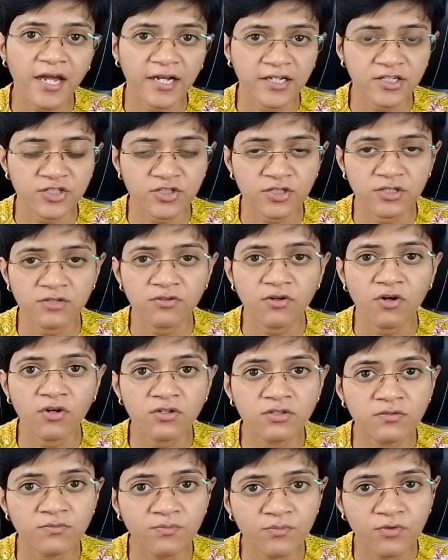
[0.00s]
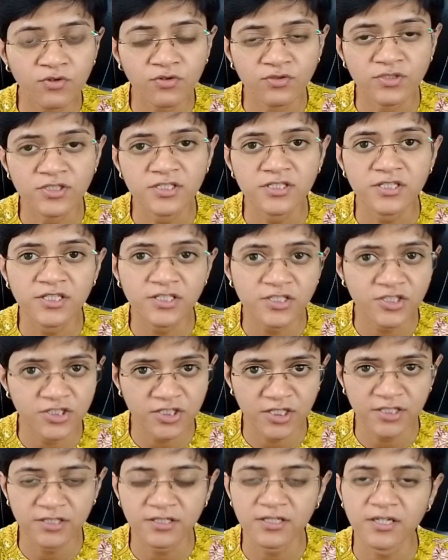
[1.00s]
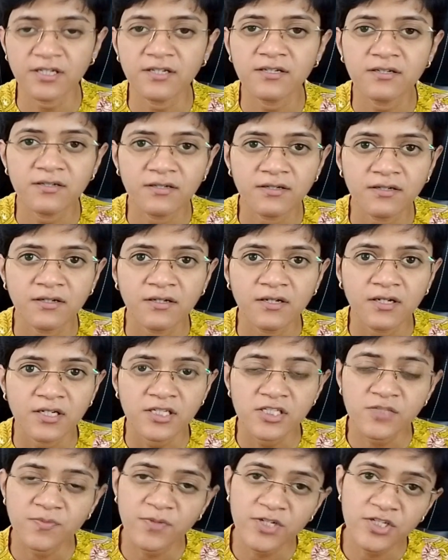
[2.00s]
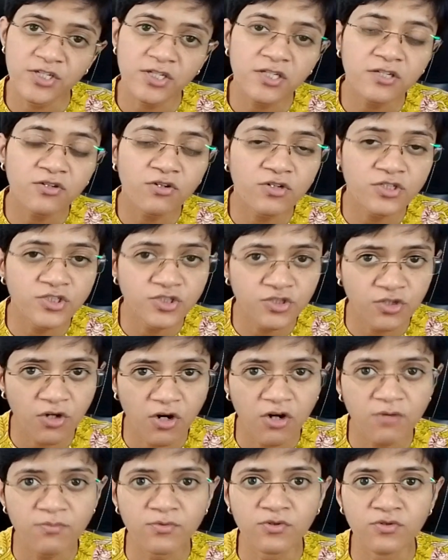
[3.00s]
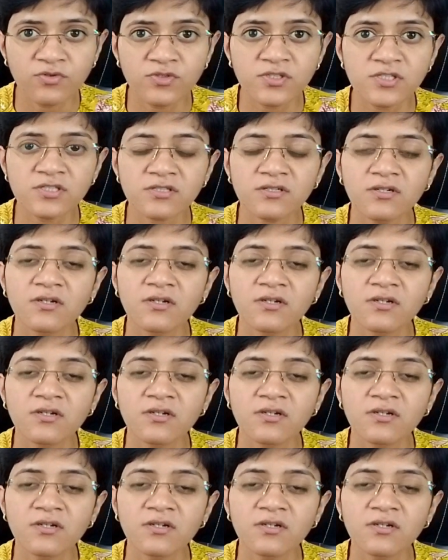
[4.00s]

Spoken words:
action on bones in general, especially on jaw bones,